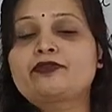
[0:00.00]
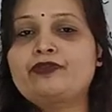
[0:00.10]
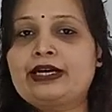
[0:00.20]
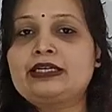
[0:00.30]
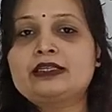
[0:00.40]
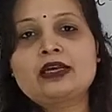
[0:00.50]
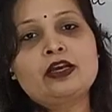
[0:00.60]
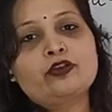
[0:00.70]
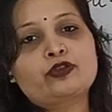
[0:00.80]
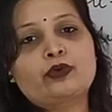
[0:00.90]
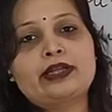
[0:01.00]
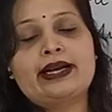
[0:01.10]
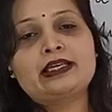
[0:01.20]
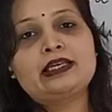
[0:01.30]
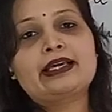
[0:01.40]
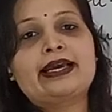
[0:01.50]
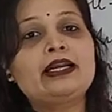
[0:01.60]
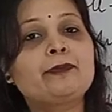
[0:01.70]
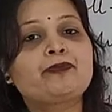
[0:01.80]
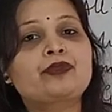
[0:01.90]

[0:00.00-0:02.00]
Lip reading: friends, so that he can